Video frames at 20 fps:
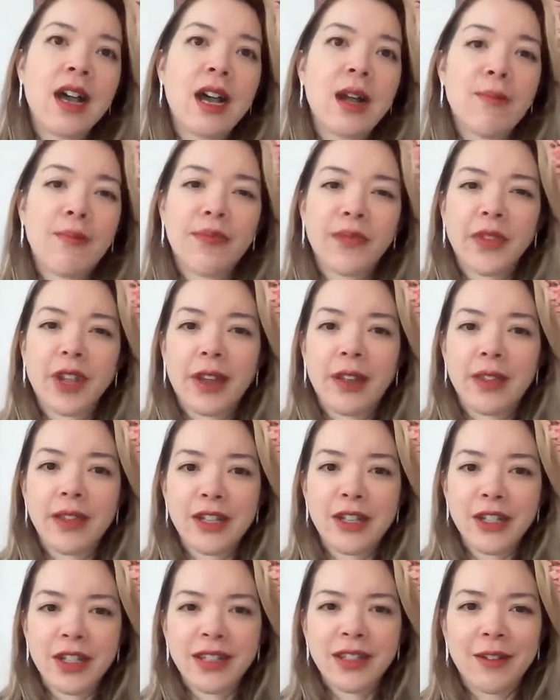I
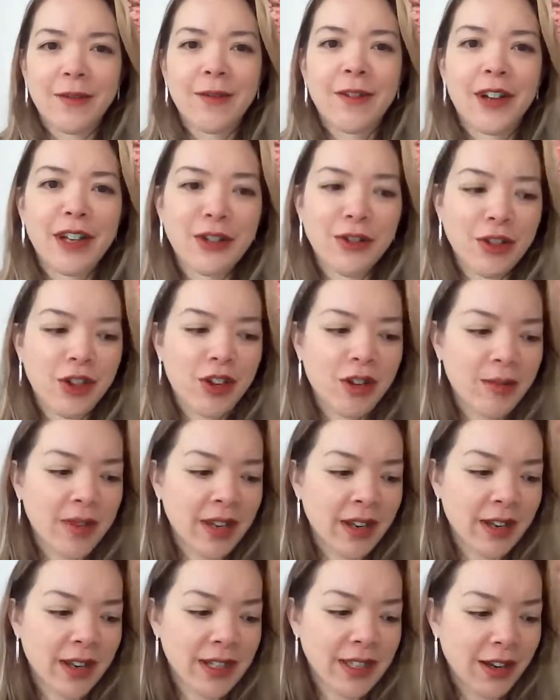think just a final
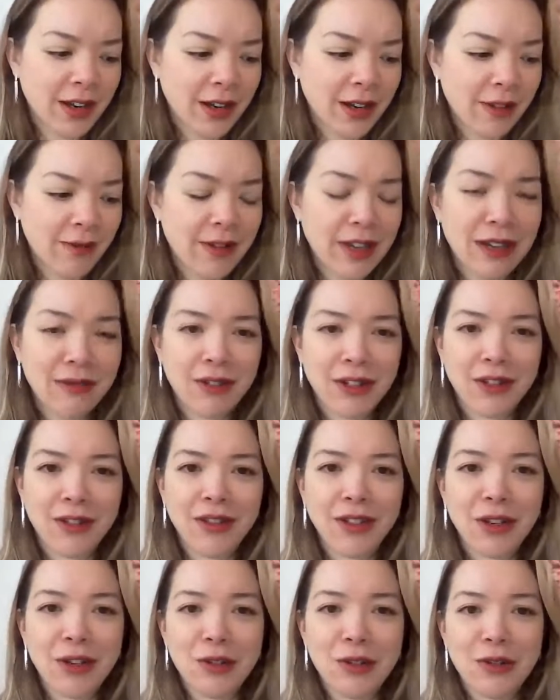comment, I don't know if anyone
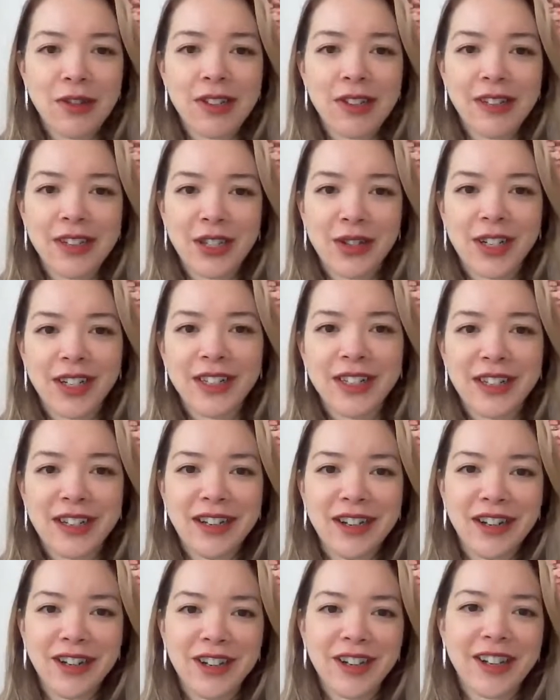on the call is interested
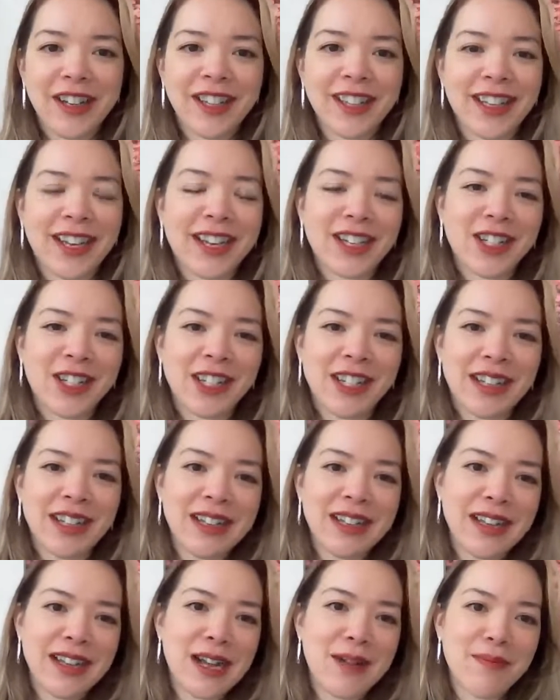in
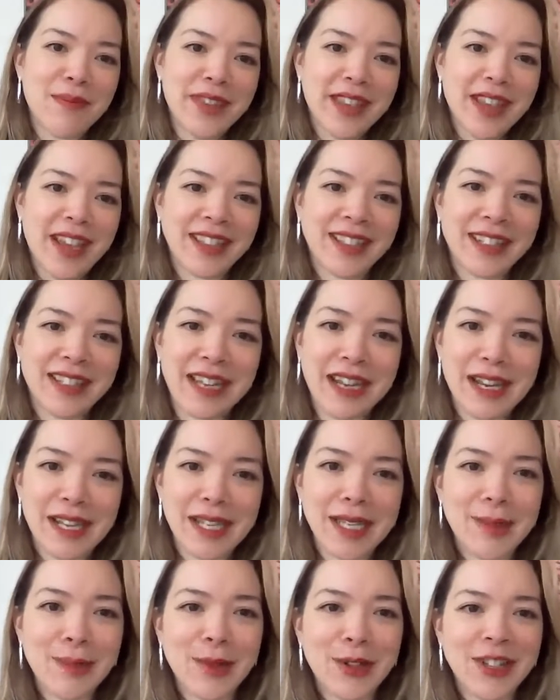architecture. Yesterday
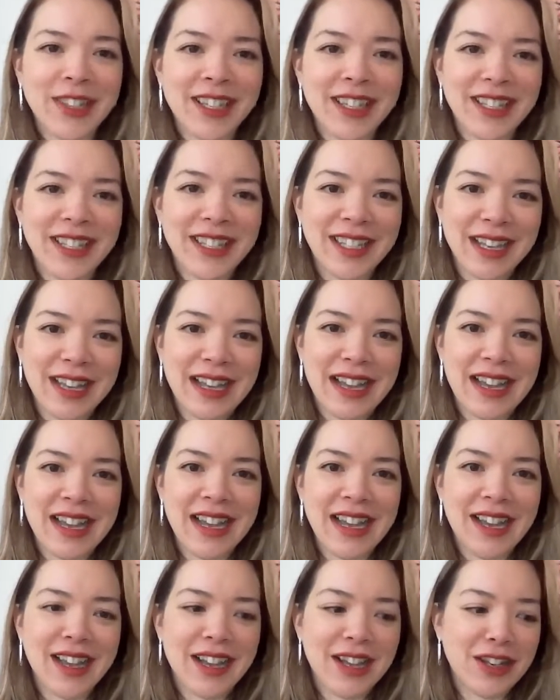I spotted
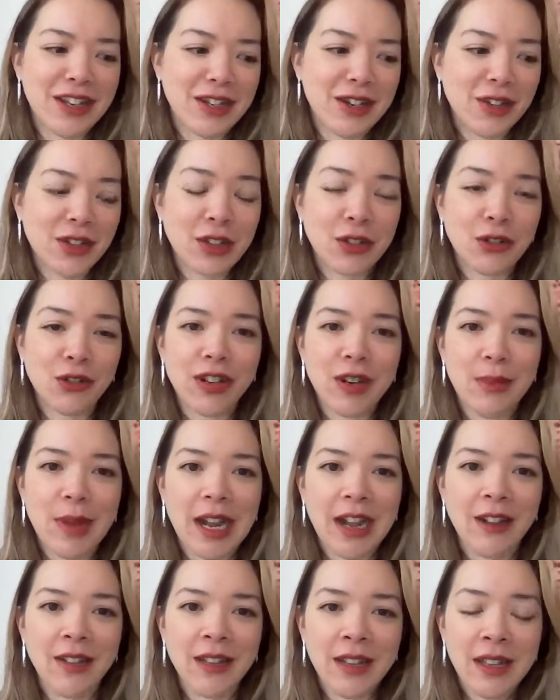a news story
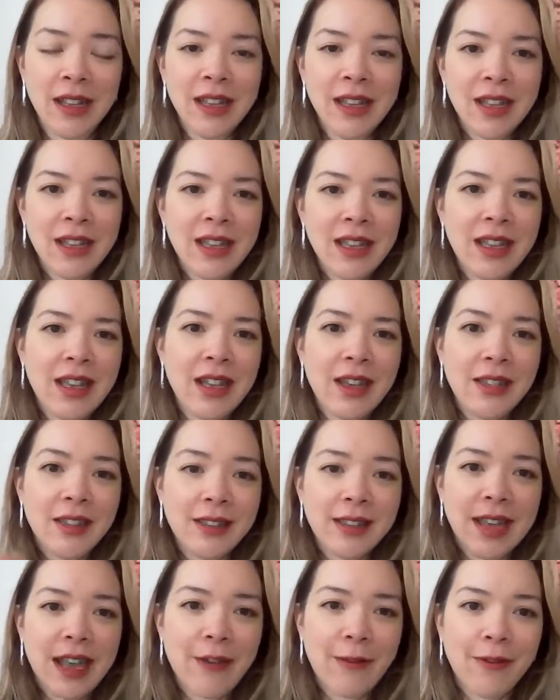about the
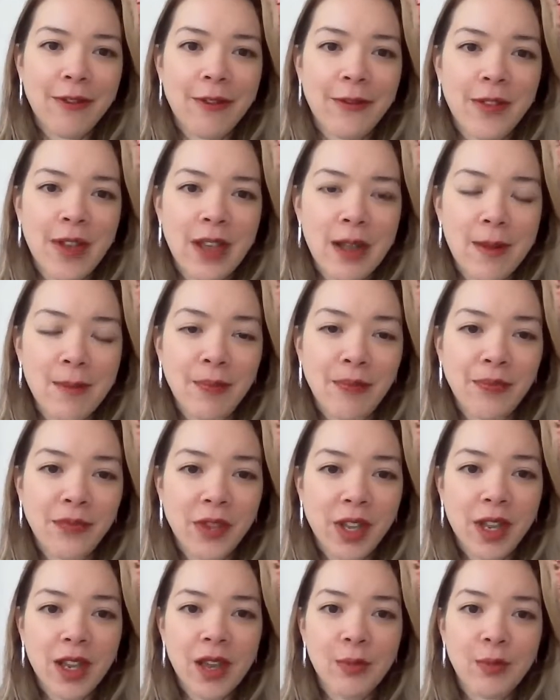death of
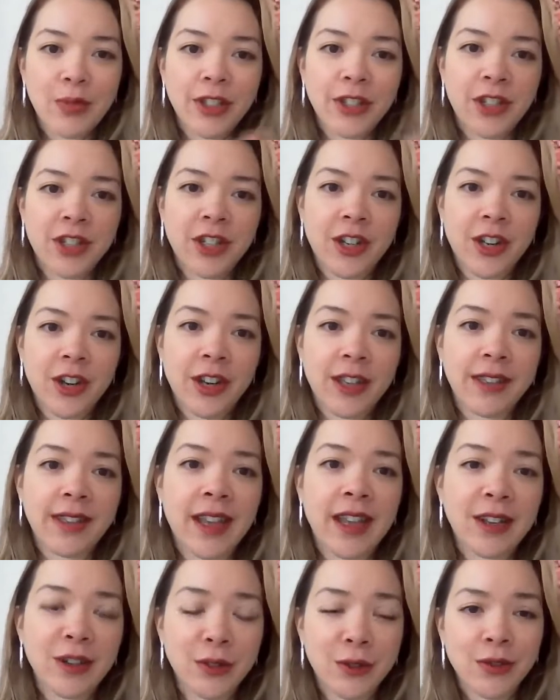a British
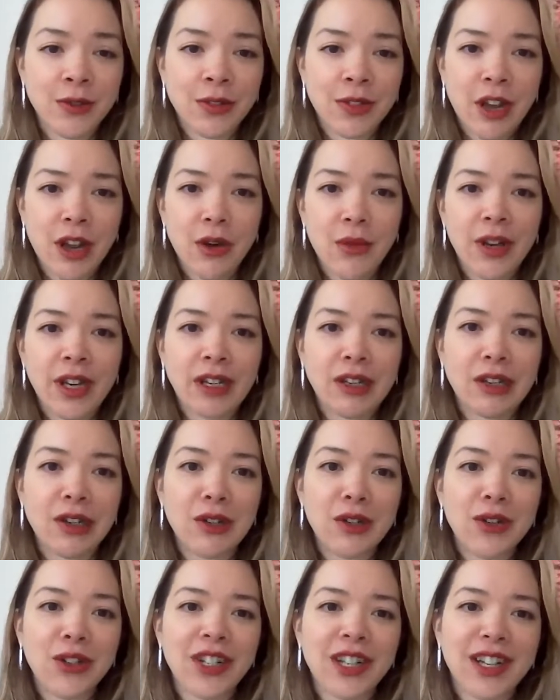architect called Owen
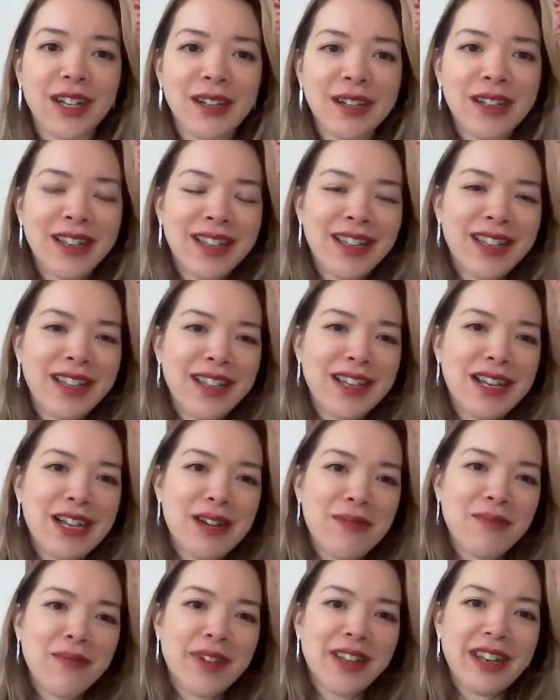Luder.
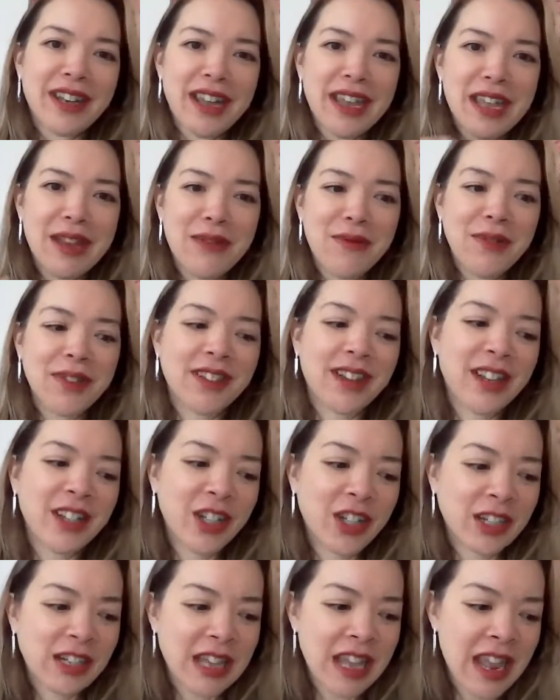And he was
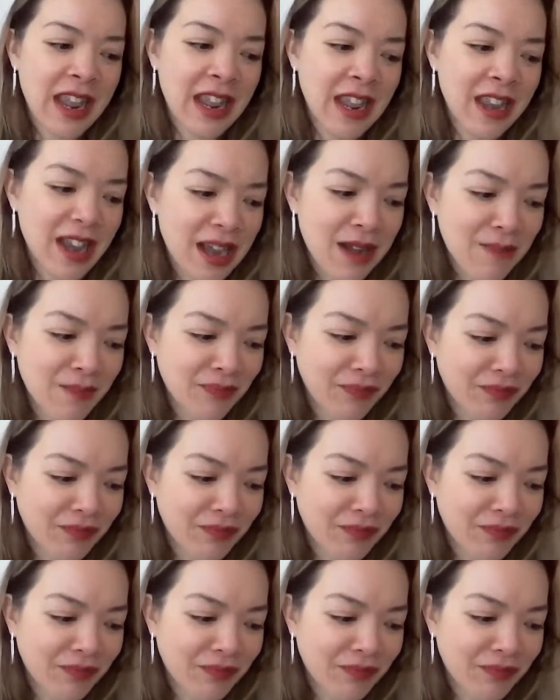actually